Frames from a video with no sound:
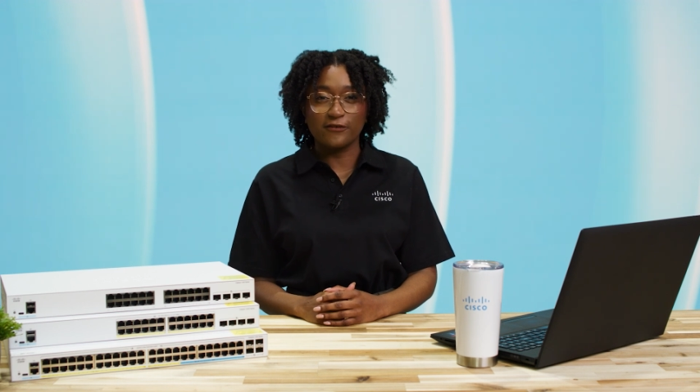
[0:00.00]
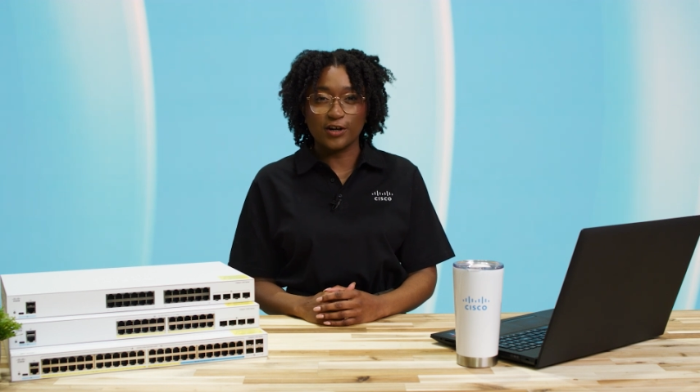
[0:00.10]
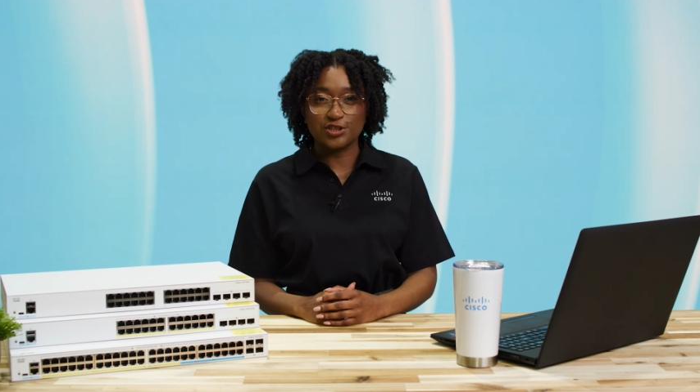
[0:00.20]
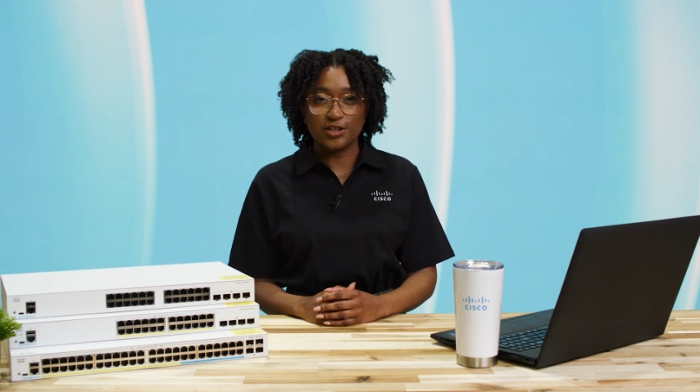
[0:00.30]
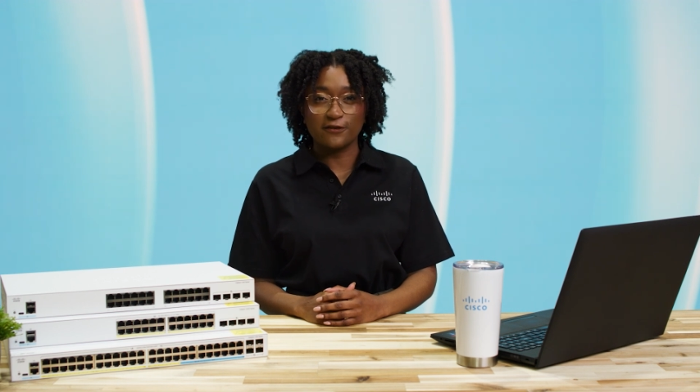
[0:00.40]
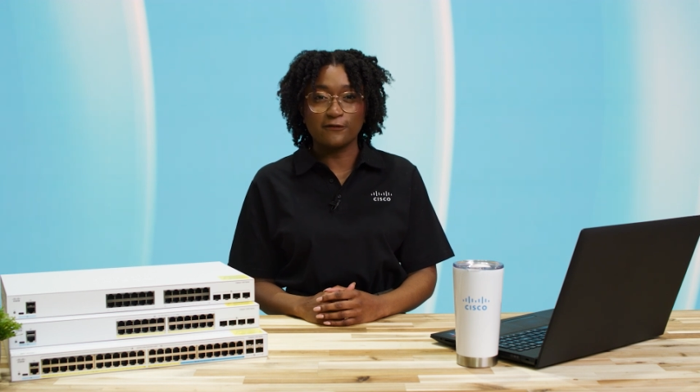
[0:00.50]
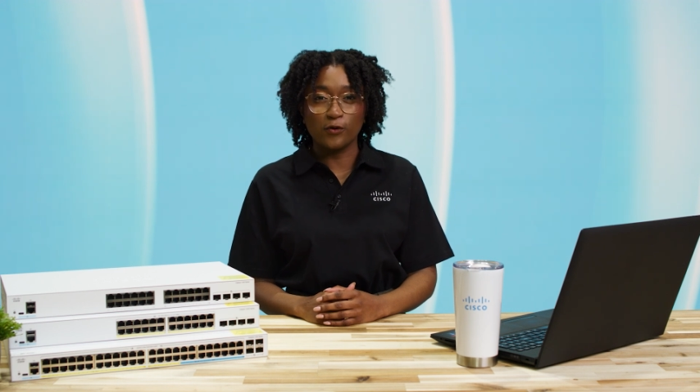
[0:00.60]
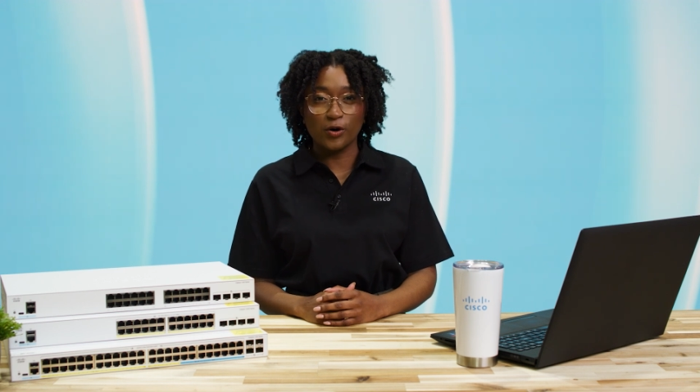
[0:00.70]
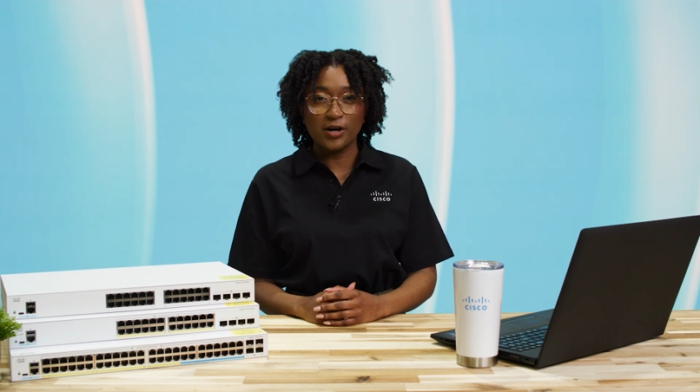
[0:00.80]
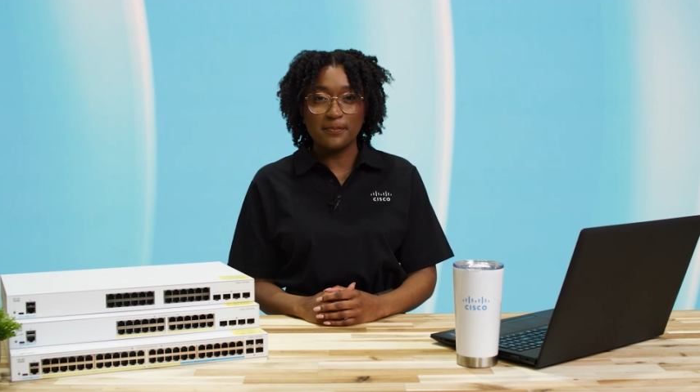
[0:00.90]
version
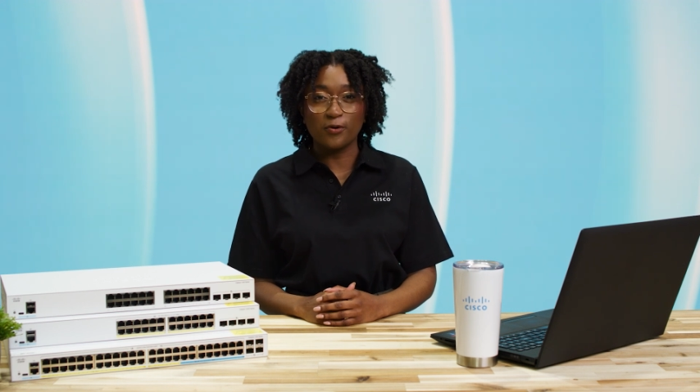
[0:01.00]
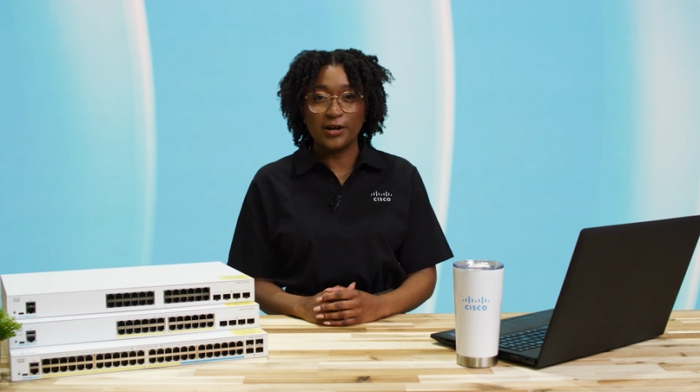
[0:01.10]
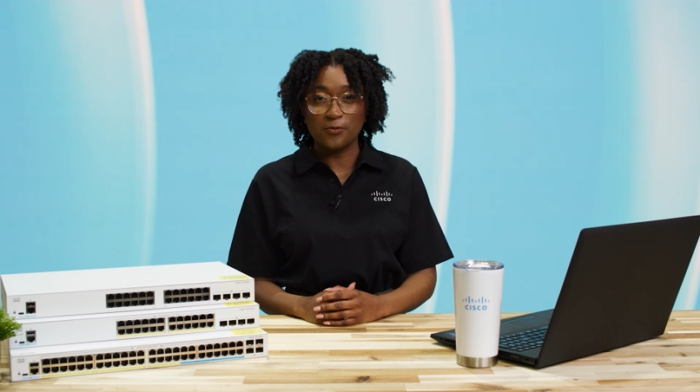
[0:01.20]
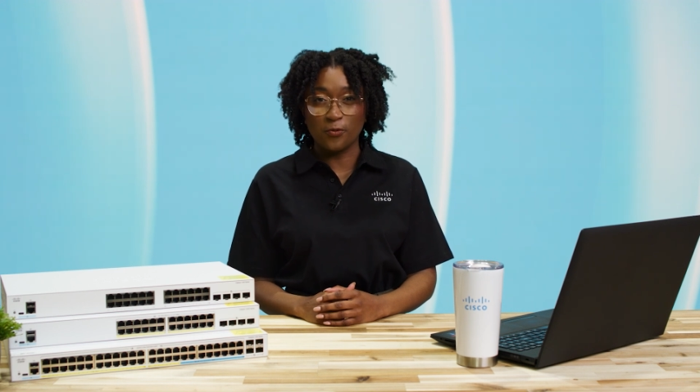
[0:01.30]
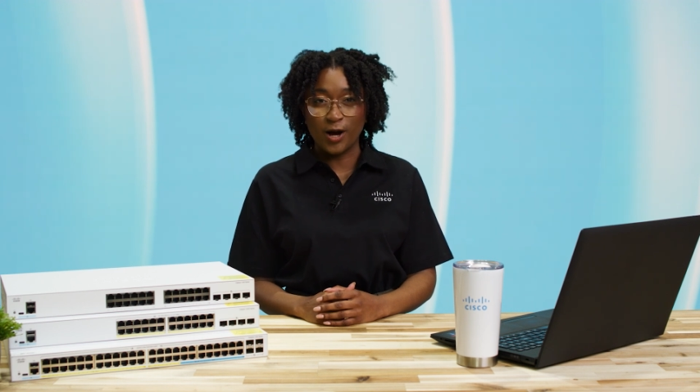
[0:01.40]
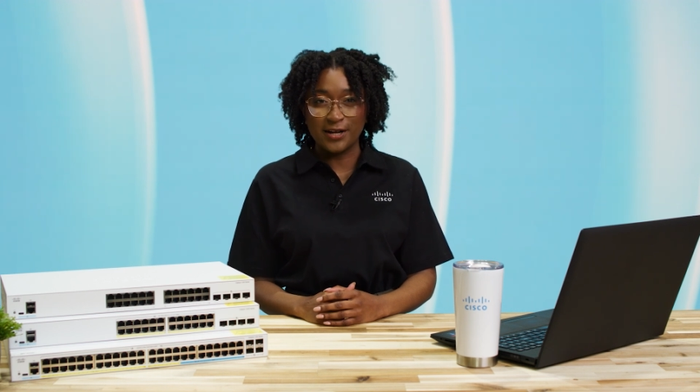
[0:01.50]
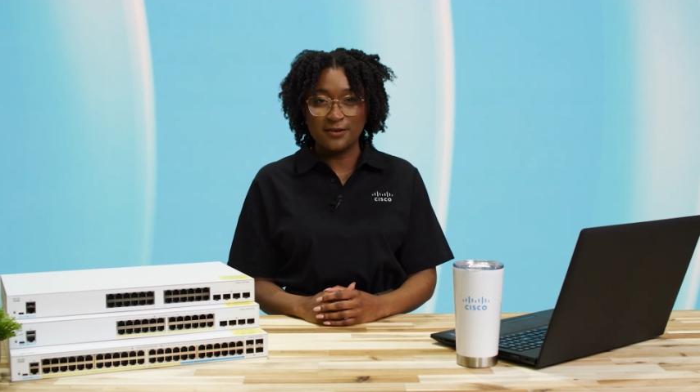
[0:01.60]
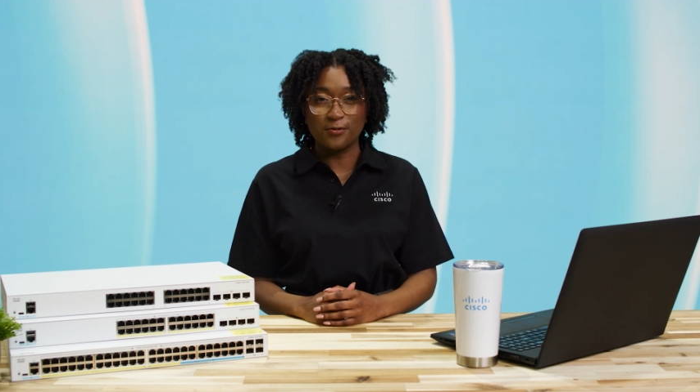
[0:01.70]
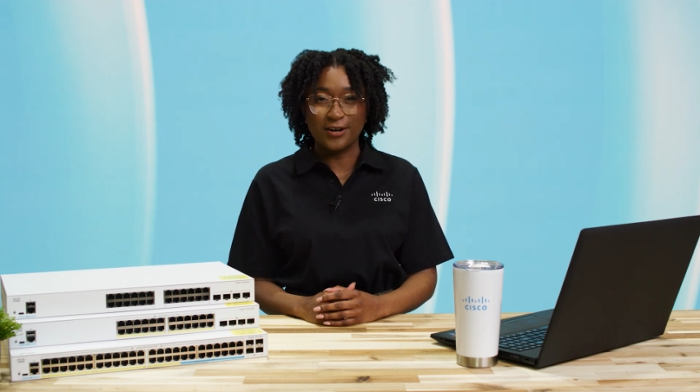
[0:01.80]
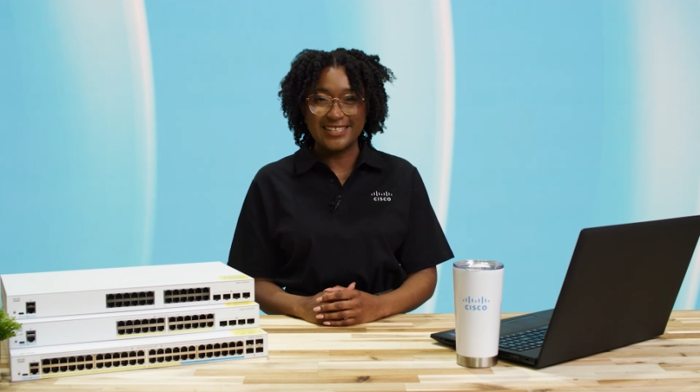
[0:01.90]

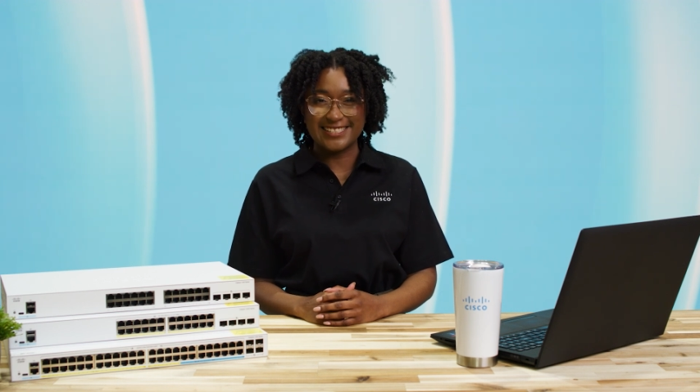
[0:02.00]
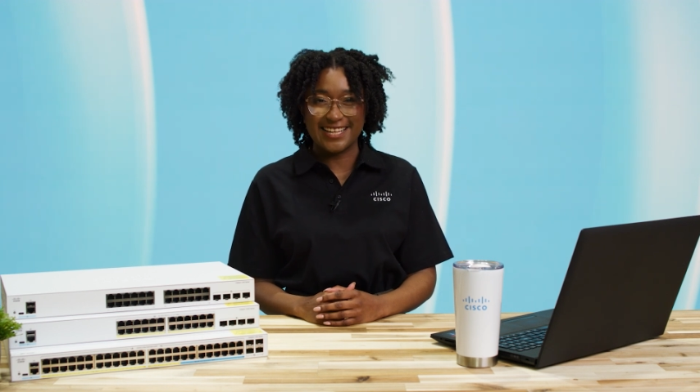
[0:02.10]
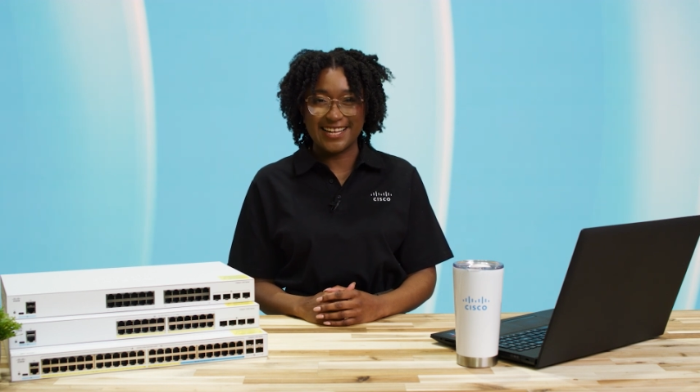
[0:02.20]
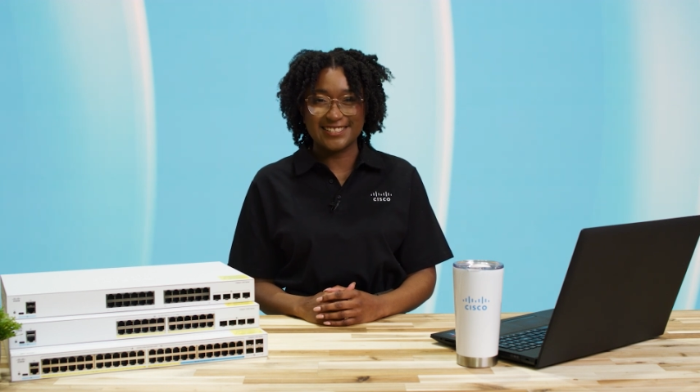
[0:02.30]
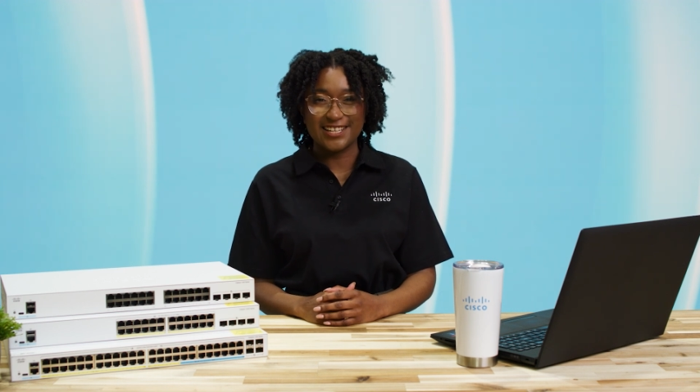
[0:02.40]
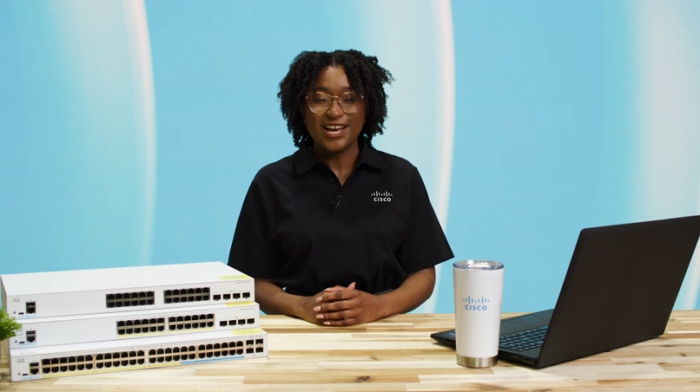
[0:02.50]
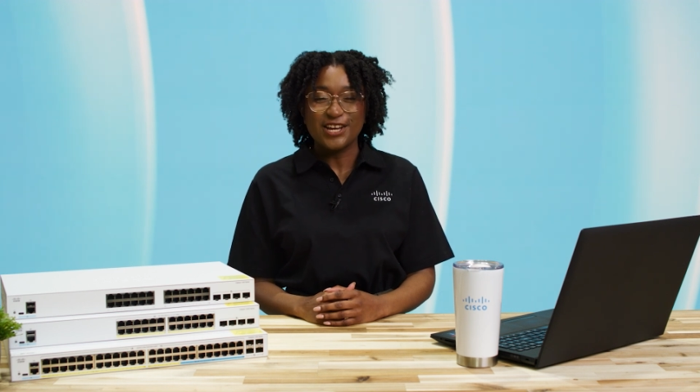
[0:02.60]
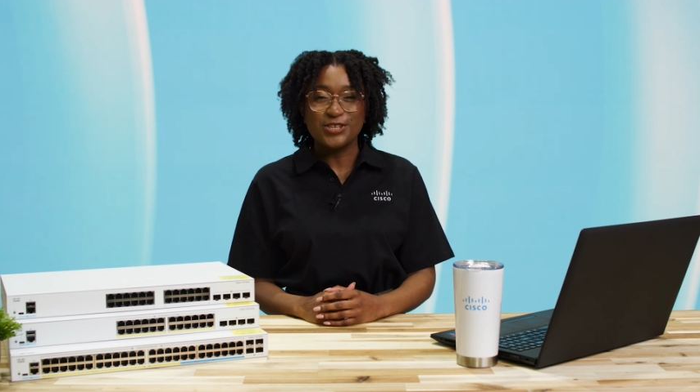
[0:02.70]
4.1.6,